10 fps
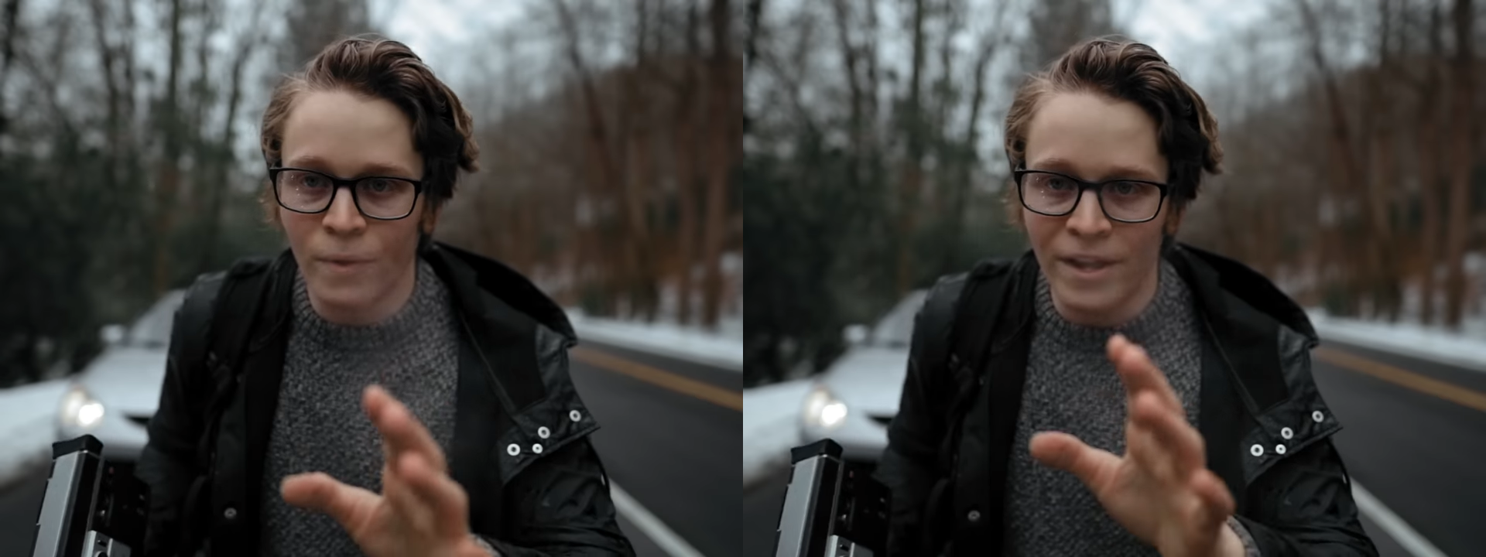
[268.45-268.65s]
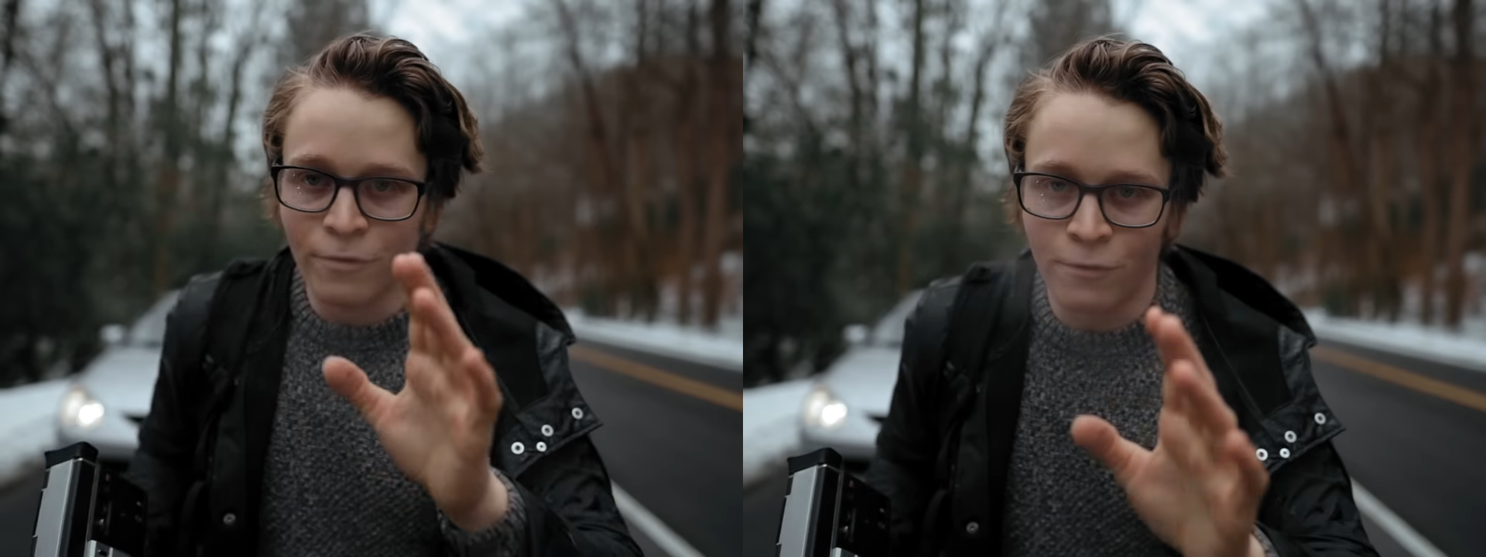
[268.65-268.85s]

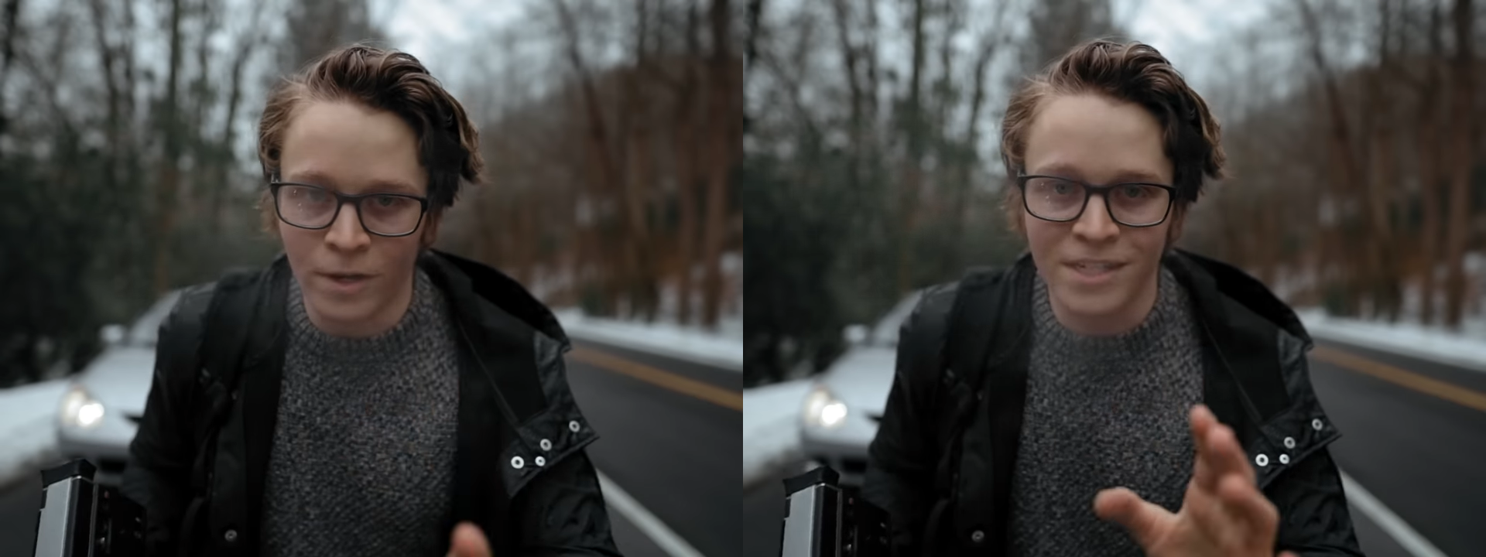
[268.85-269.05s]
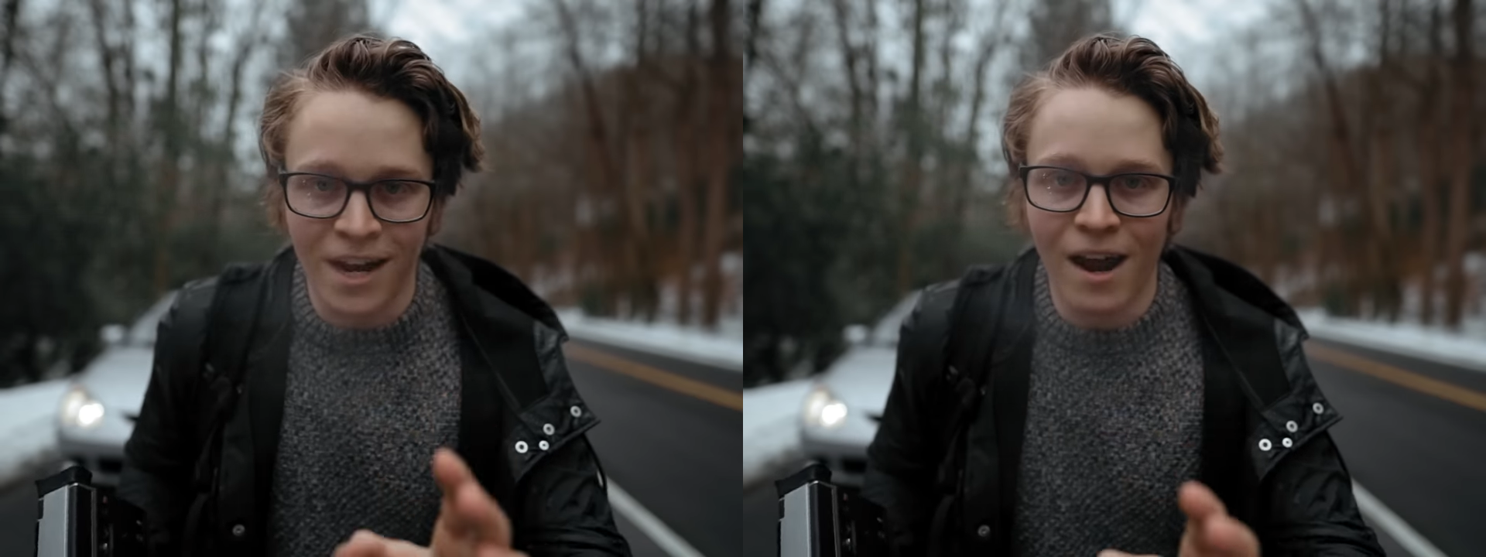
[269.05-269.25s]
way the
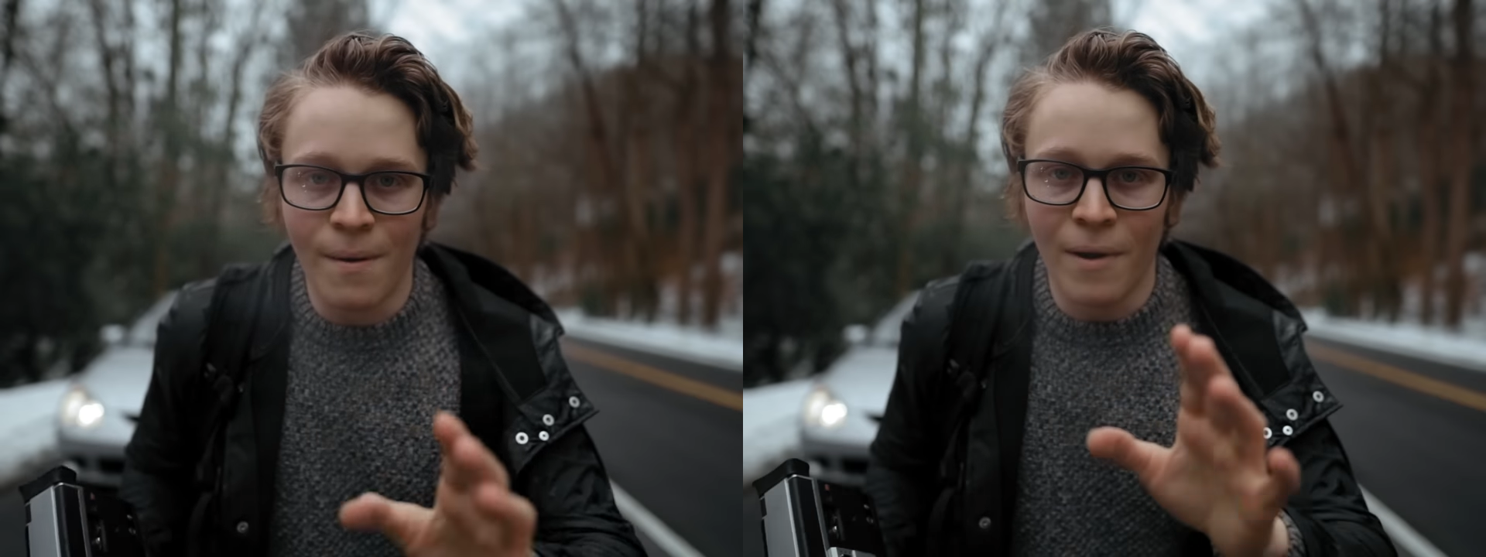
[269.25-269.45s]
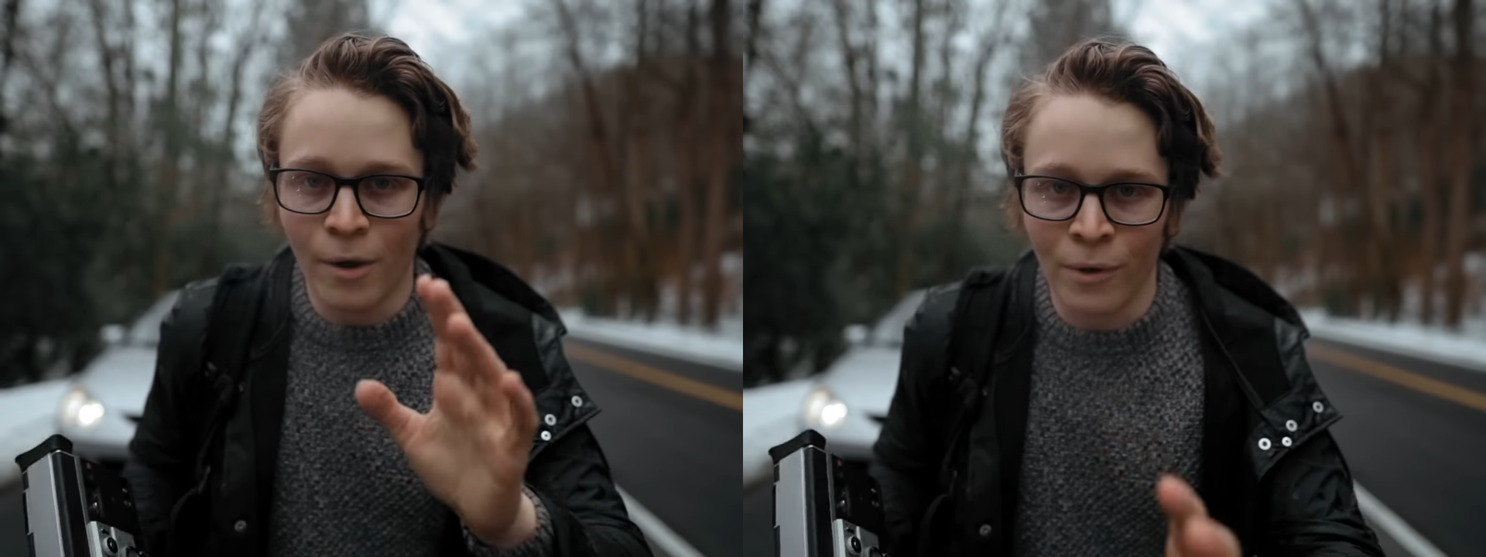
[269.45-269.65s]
first
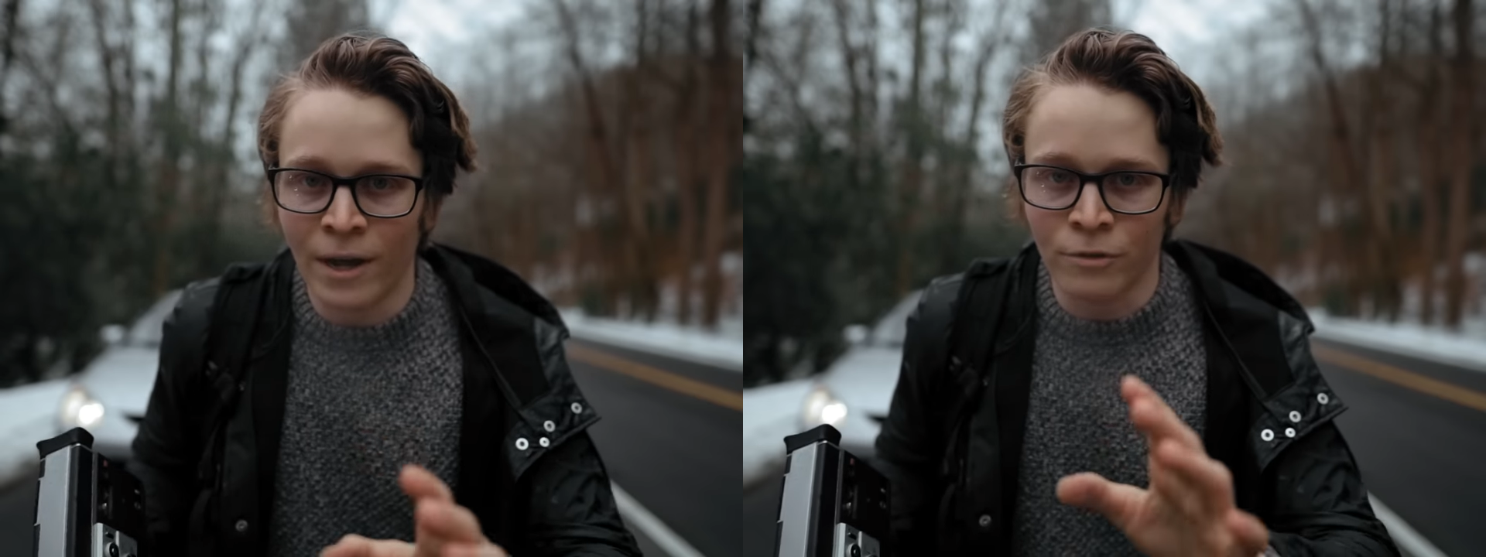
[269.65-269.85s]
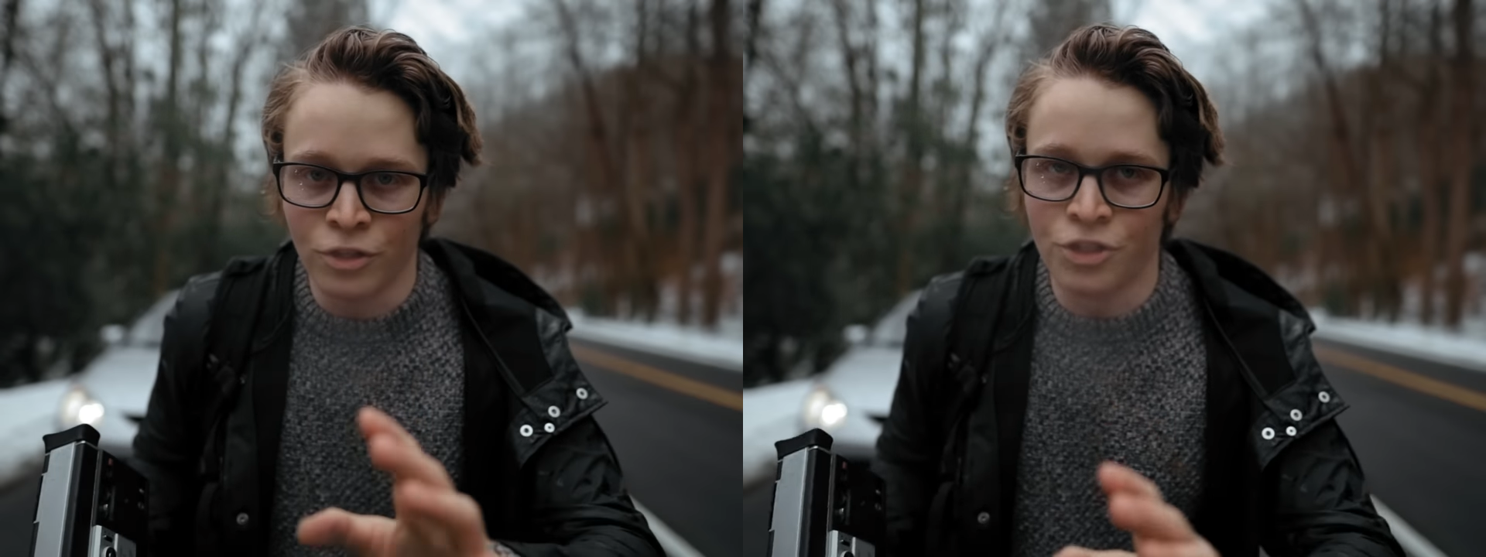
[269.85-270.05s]
time I
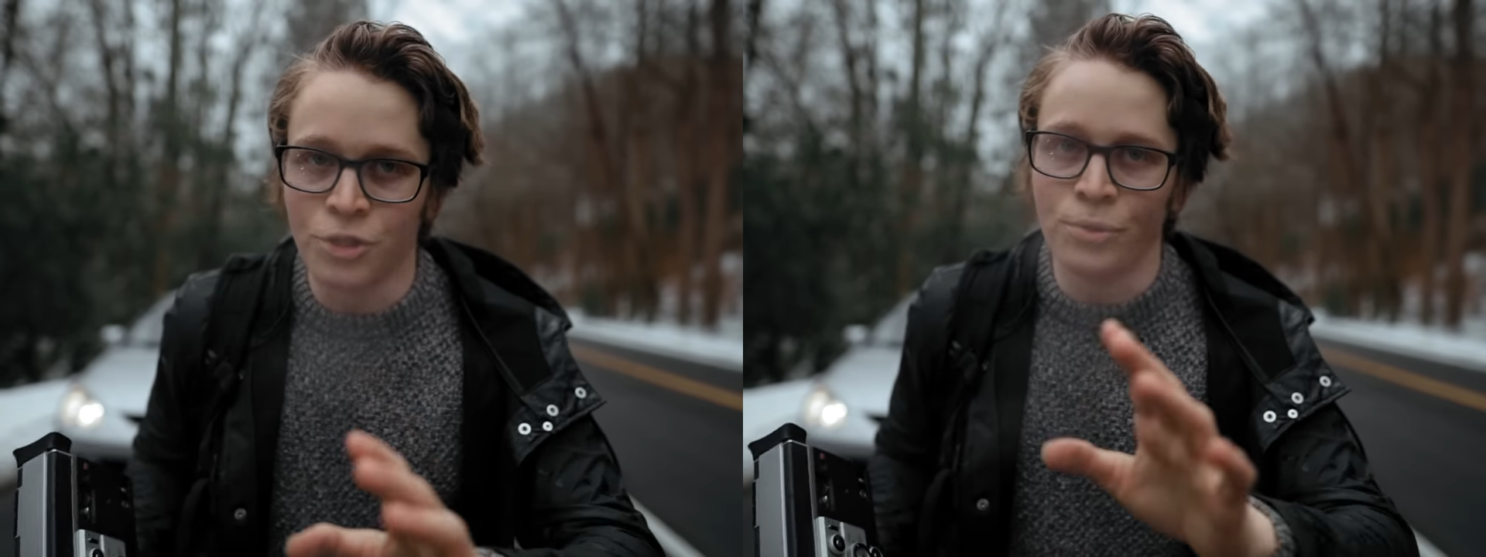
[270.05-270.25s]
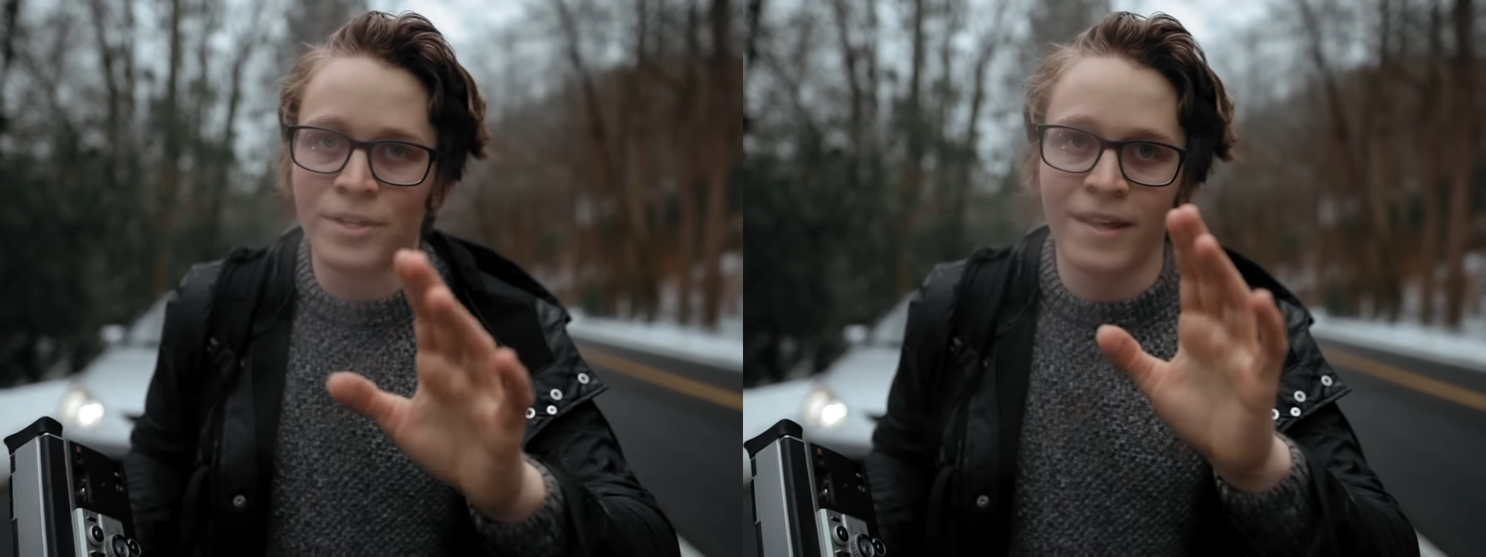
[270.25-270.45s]
went out to shoot,